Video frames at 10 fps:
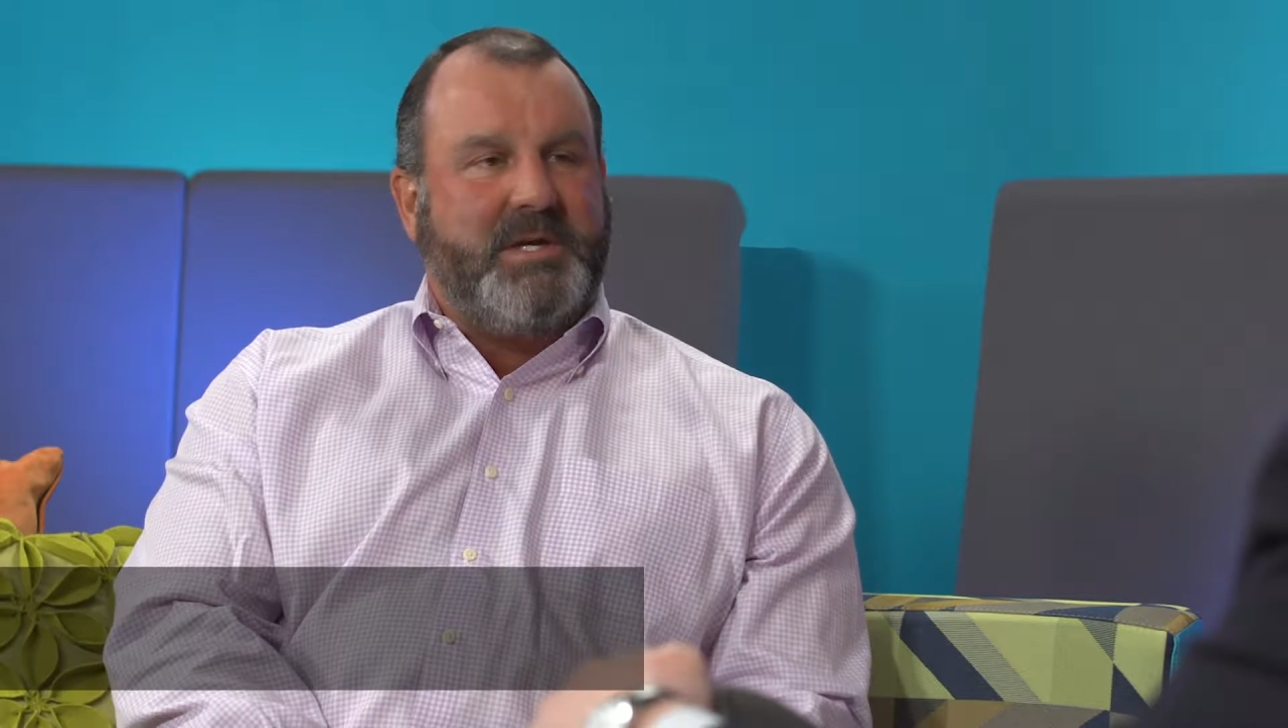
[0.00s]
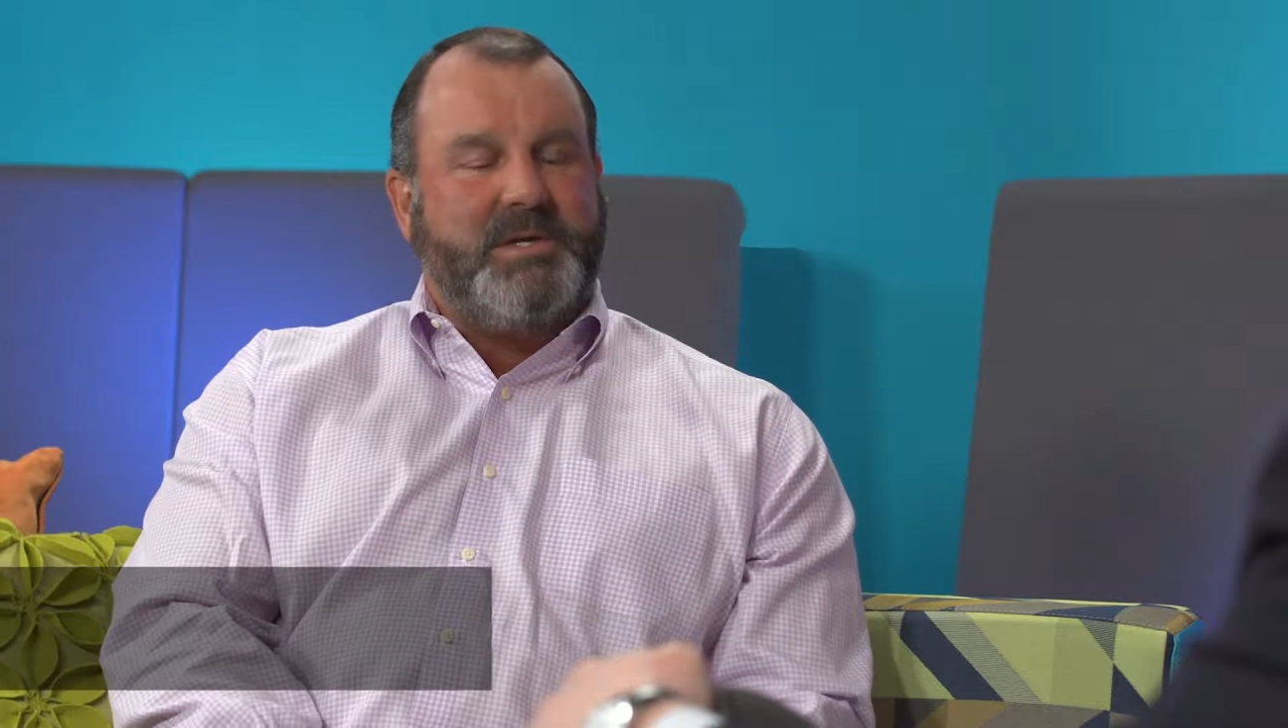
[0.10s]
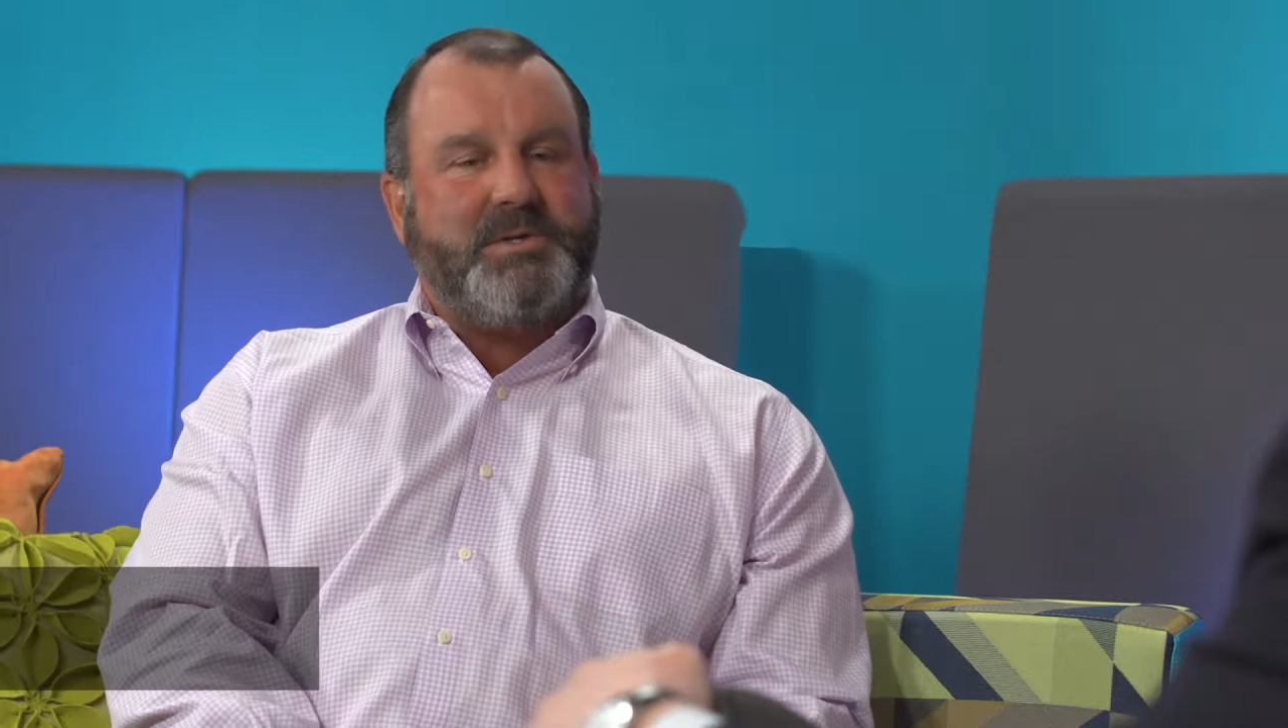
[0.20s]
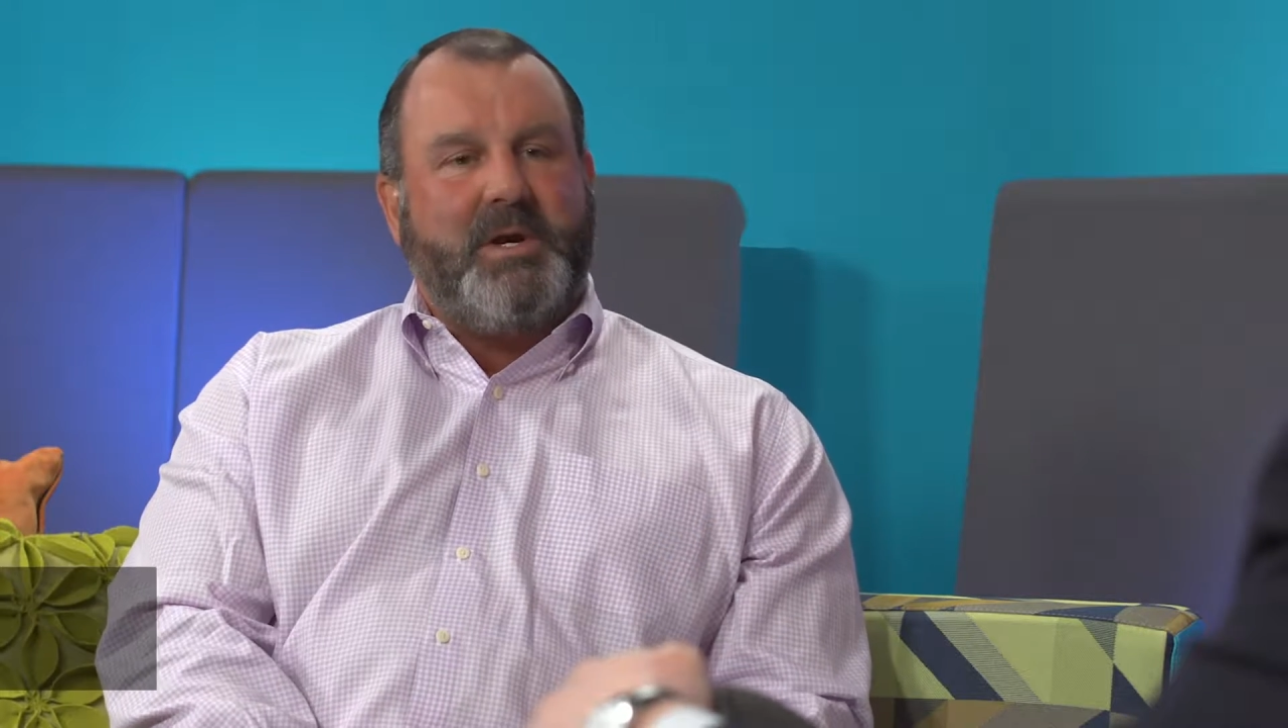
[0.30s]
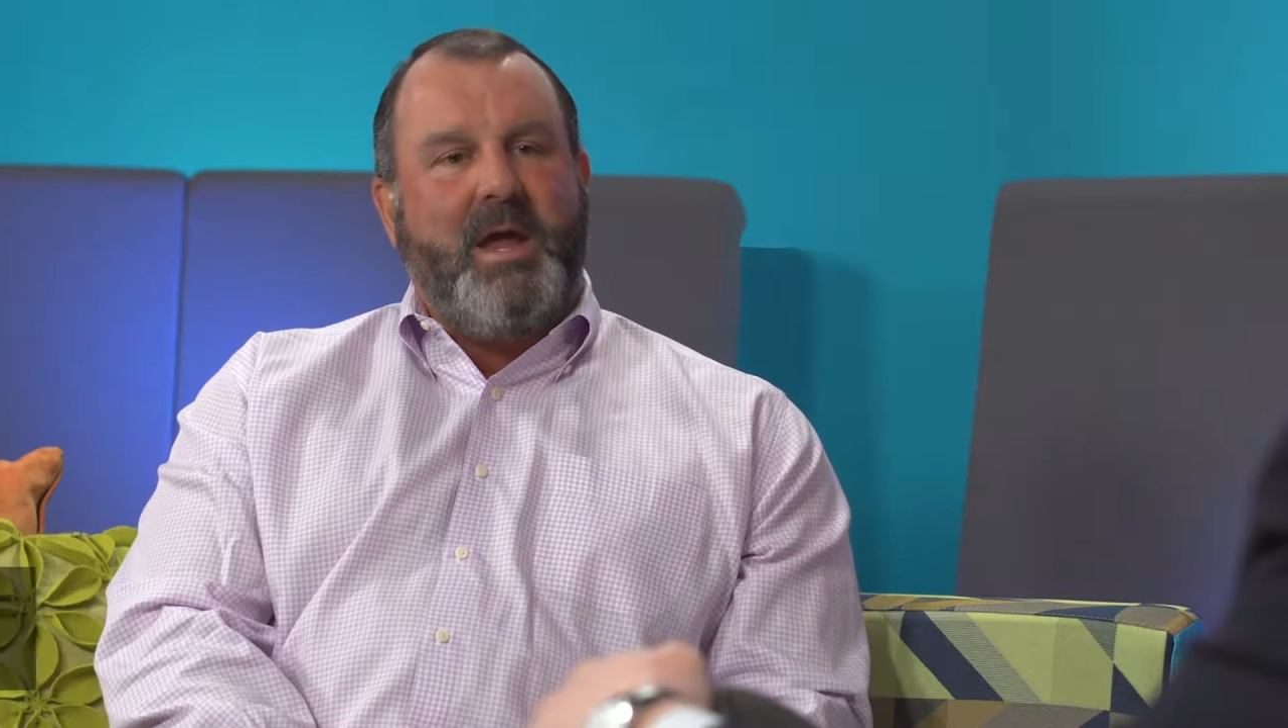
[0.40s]

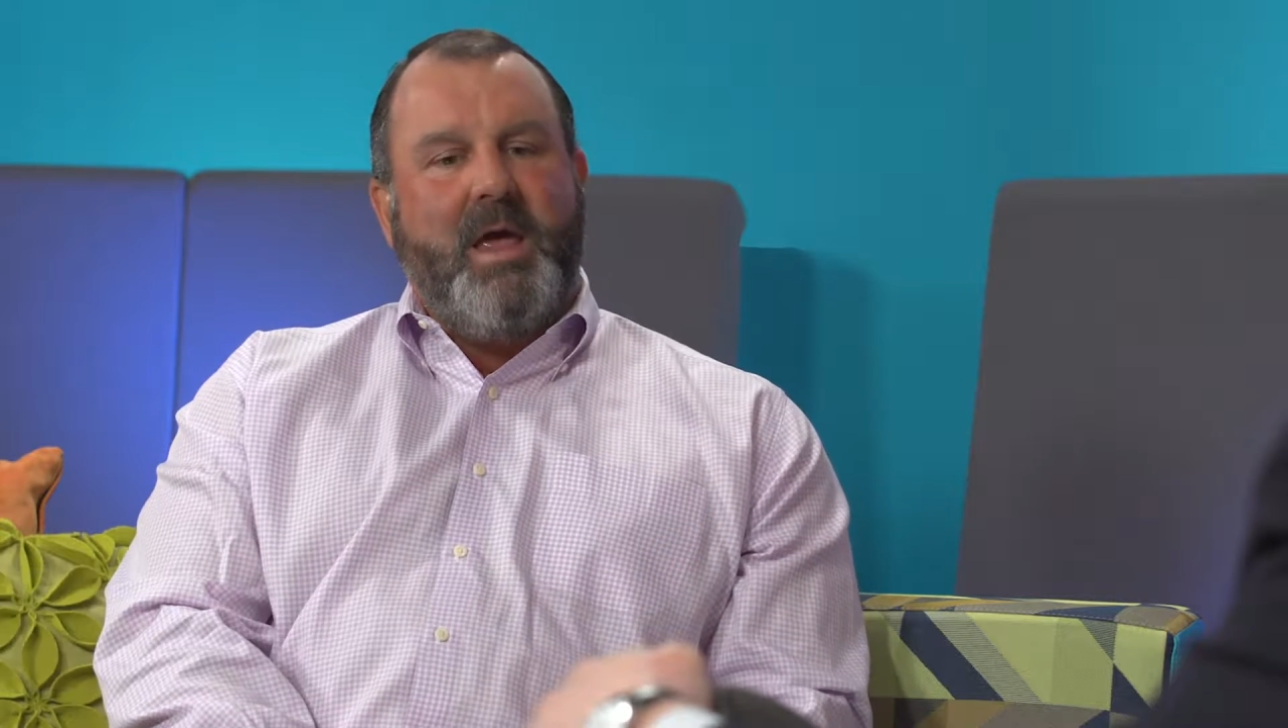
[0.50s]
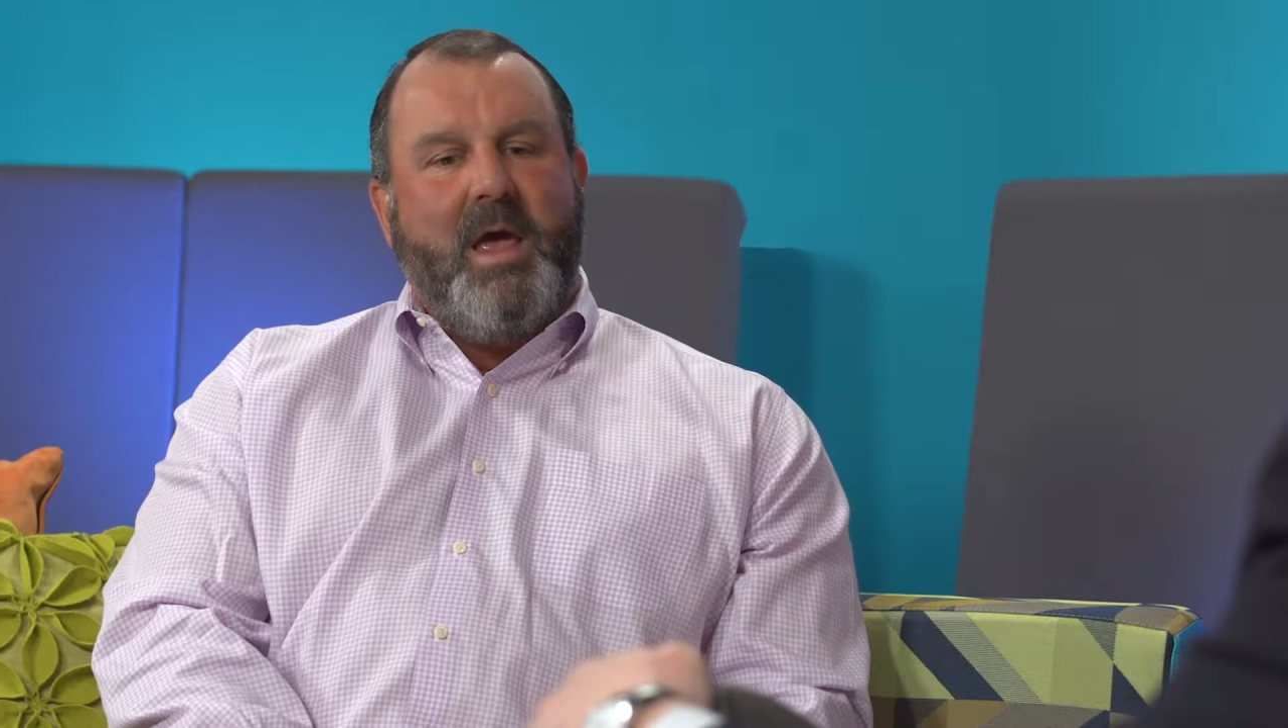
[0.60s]
industry.